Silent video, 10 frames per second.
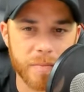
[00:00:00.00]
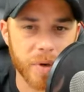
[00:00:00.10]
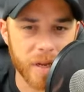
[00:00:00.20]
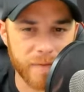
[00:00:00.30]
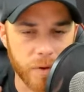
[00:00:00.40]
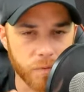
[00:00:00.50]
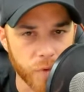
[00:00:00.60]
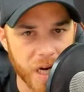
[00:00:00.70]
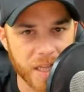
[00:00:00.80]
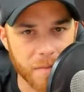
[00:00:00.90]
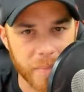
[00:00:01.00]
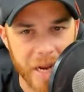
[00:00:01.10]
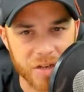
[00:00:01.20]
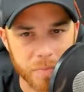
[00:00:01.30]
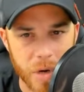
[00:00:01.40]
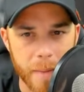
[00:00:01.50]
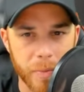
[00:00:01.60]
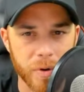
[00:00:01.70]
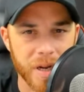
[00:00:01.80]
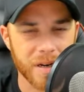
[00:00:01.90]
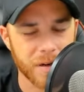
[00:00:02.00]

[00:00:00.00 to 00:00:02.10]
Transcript: But if you read the base properly,